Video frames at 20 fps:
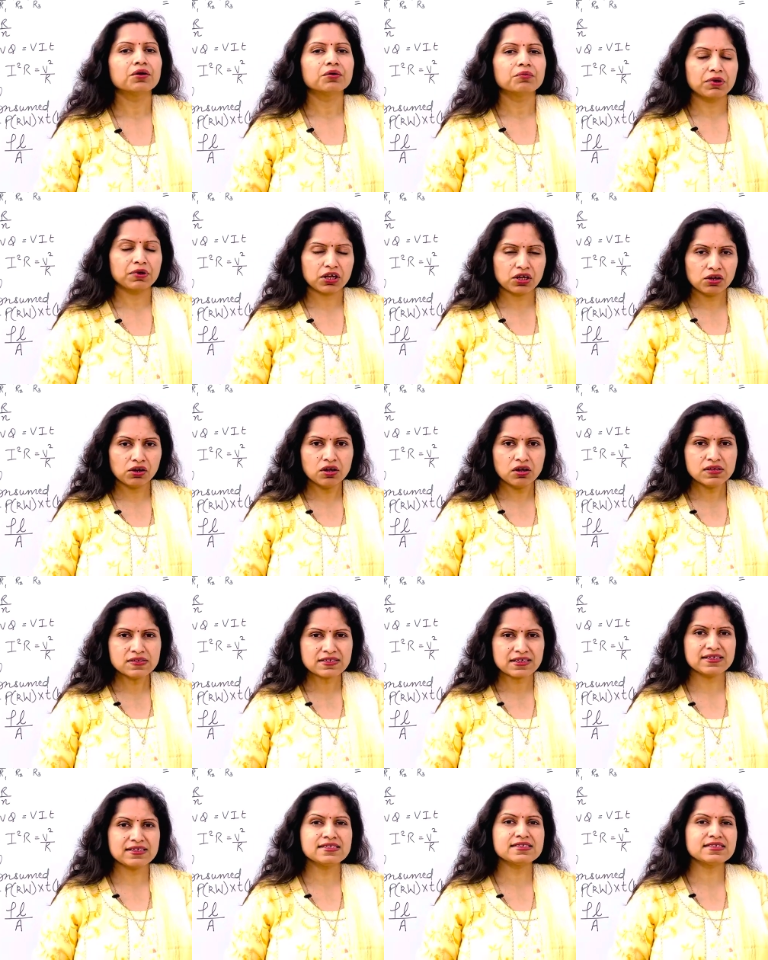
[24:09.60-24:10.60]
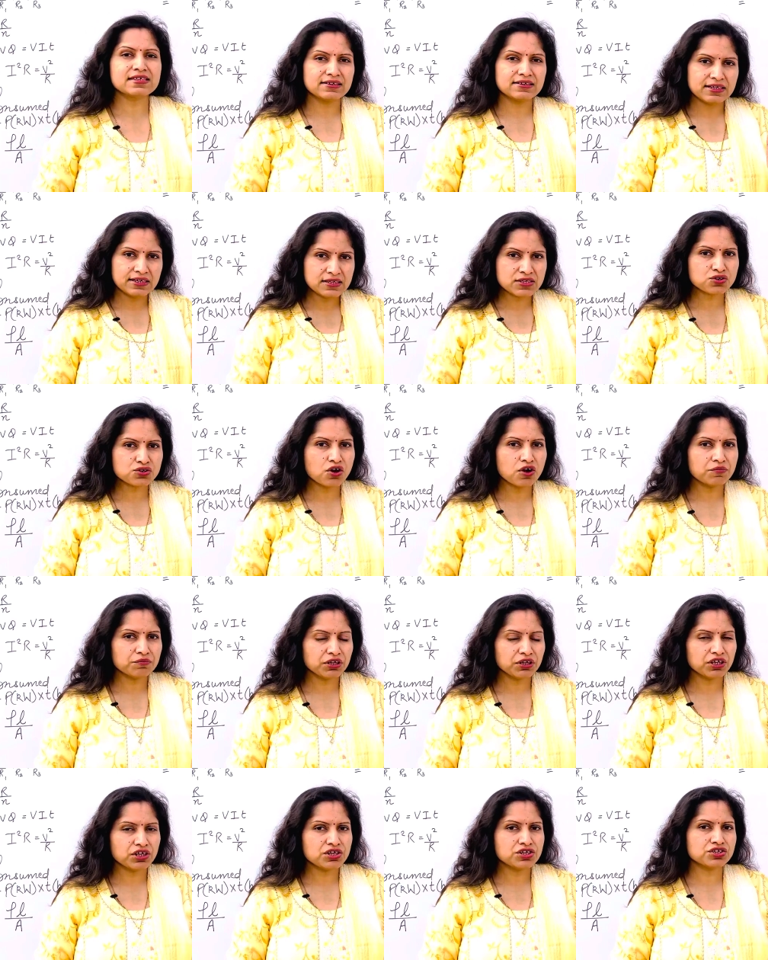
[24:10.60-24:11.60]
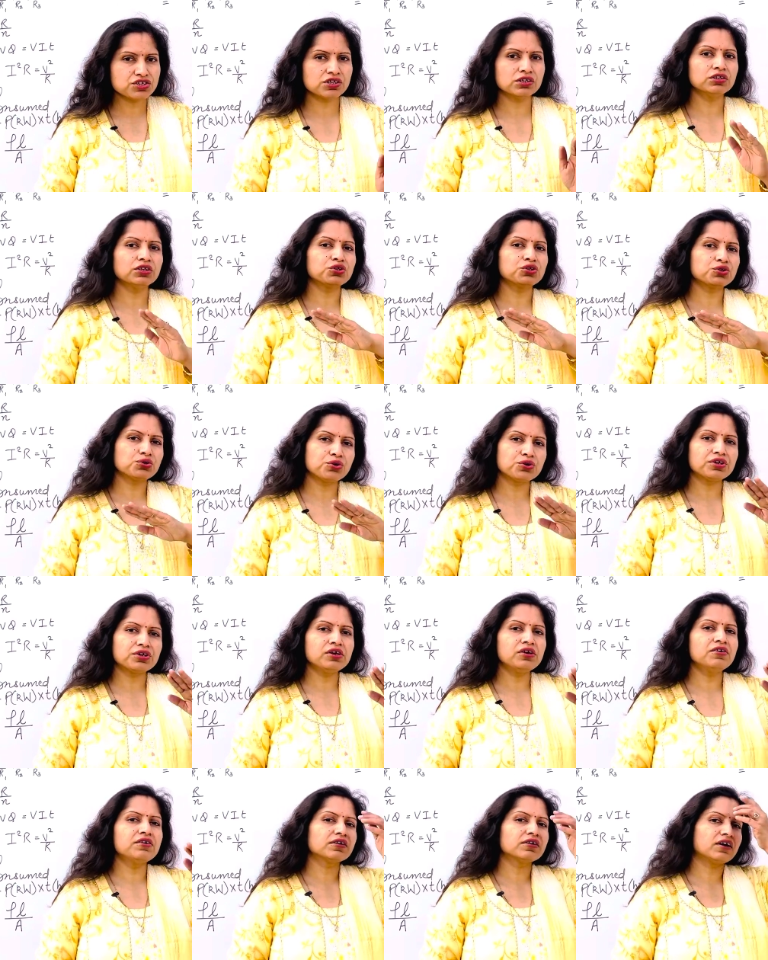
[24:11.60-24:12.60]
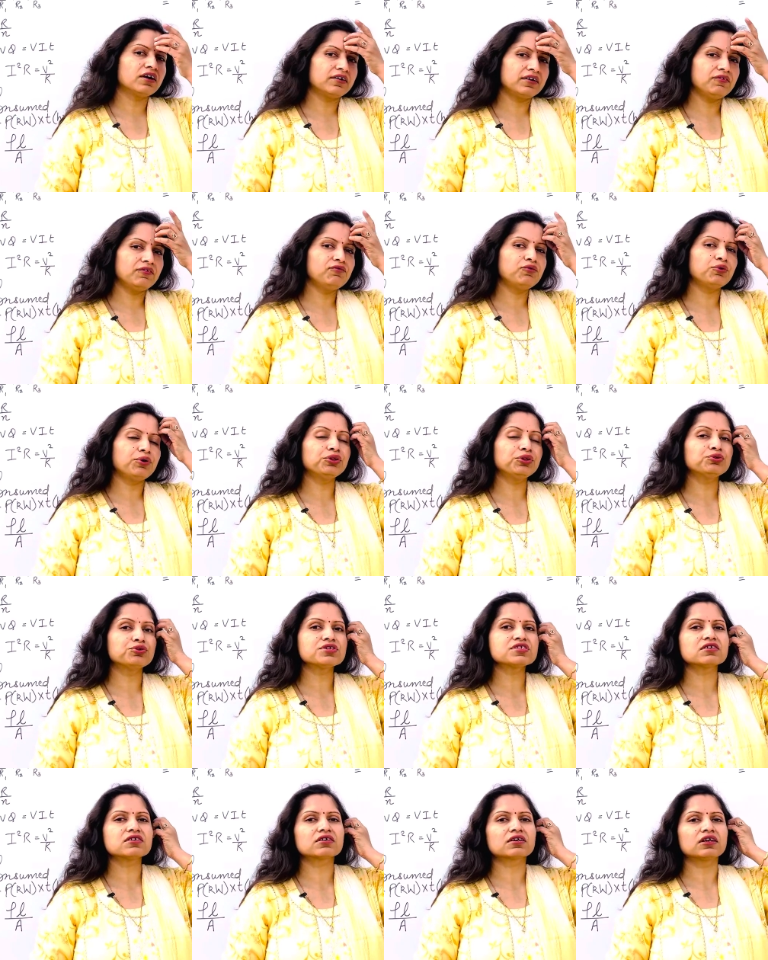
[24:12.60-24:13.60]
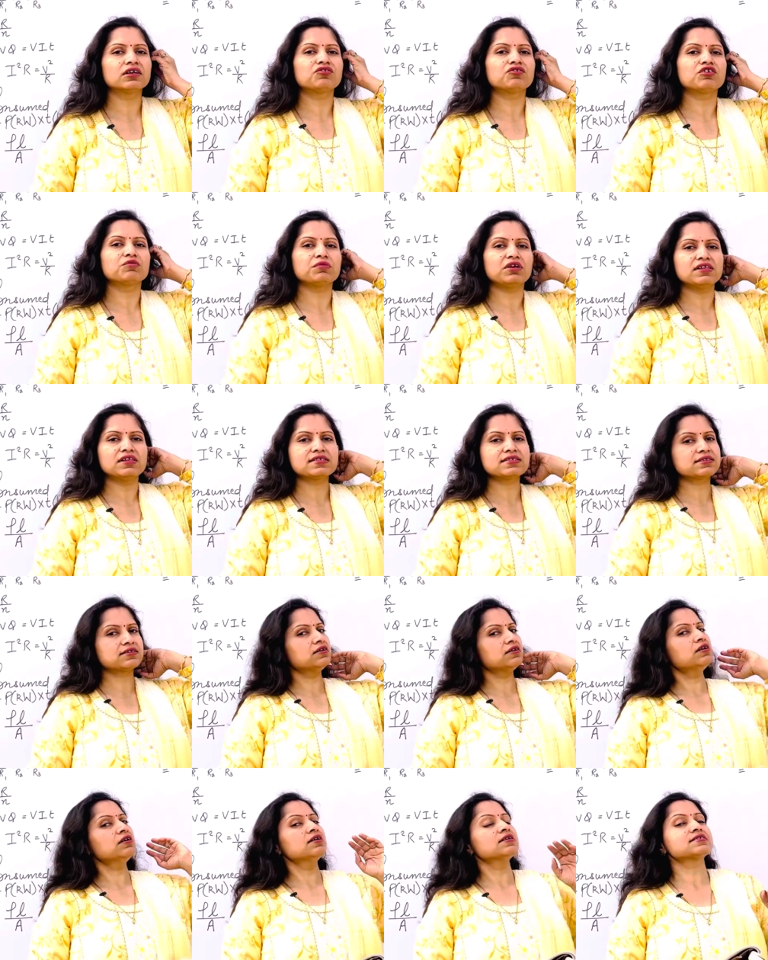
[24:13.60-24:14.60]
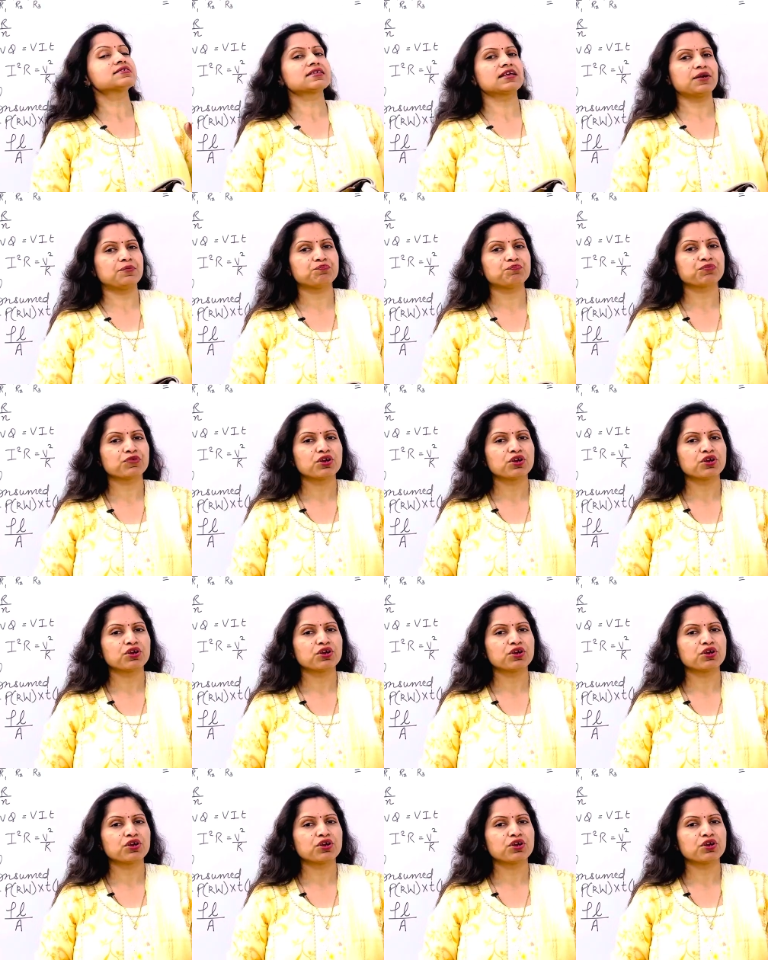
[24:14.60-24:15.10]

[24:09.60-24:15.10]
because in series combination the total current flowing through the circuit remains the same.